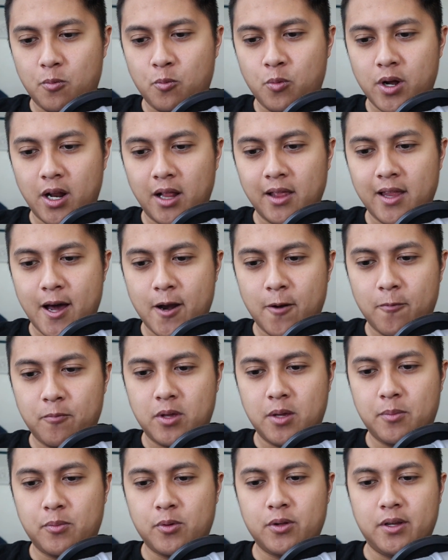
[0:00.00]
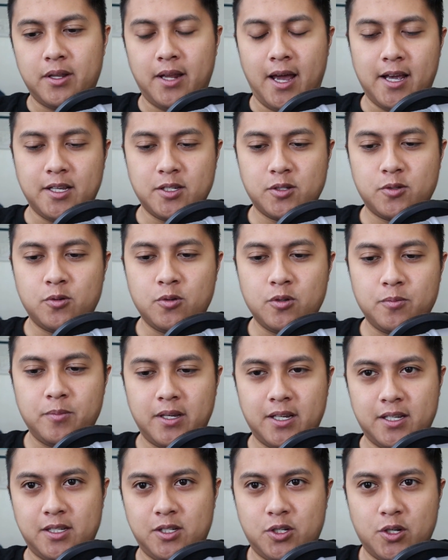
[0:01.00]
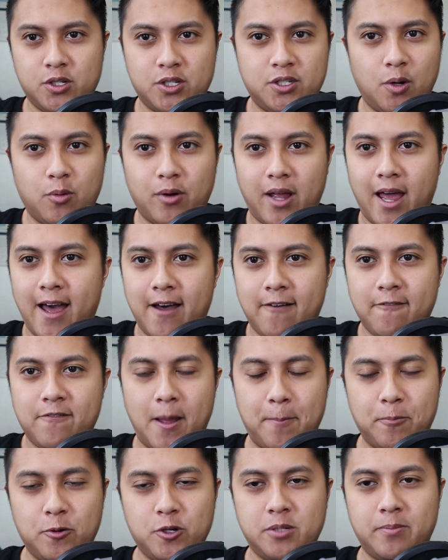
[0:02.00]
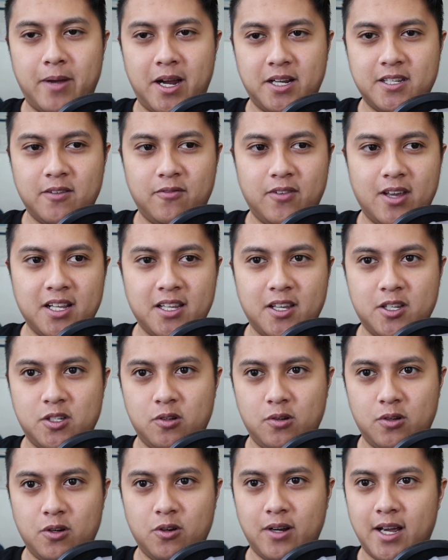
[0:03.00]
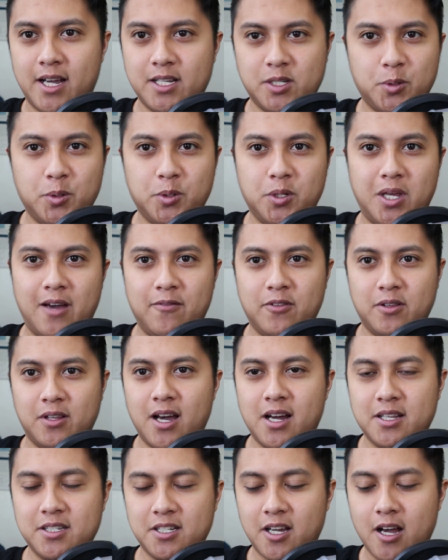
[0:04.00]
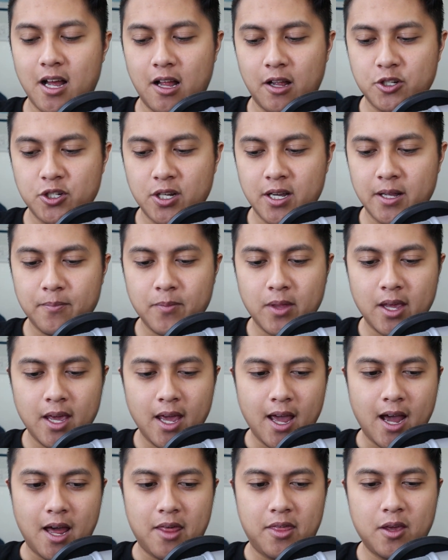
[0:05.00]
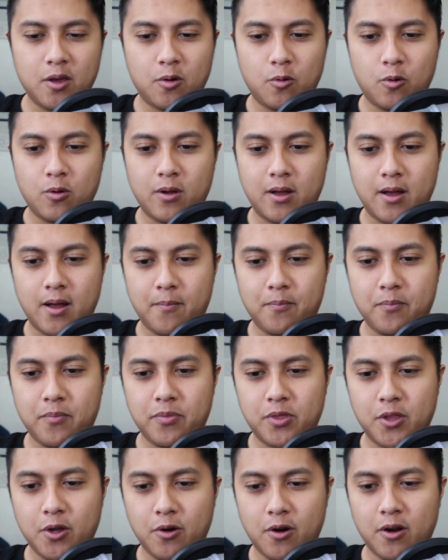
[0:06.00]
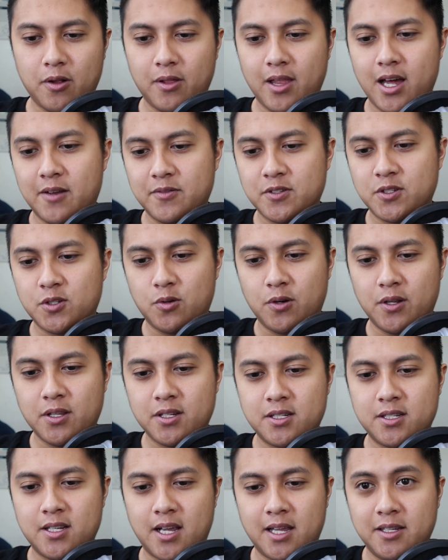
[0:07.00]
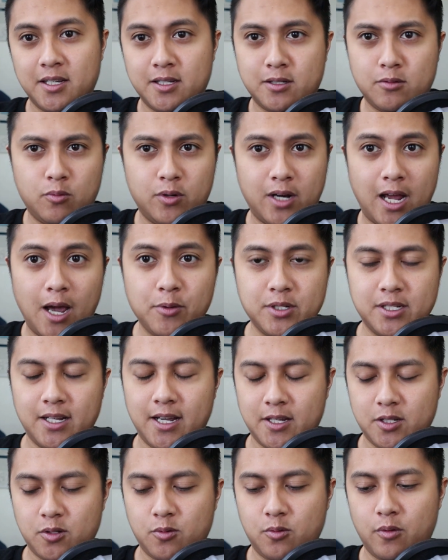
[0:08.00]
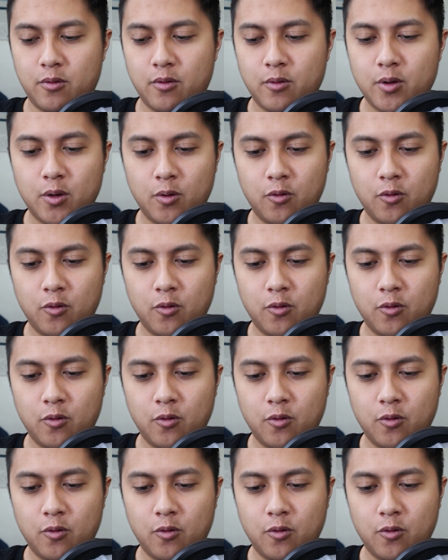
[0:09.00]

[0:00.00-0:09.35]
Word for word: what a lot of people in high school, because you just don't have that perspective yet, because you're in high school and you haven't gone to college yet, I think there are a lot of students, at least when I was in high school,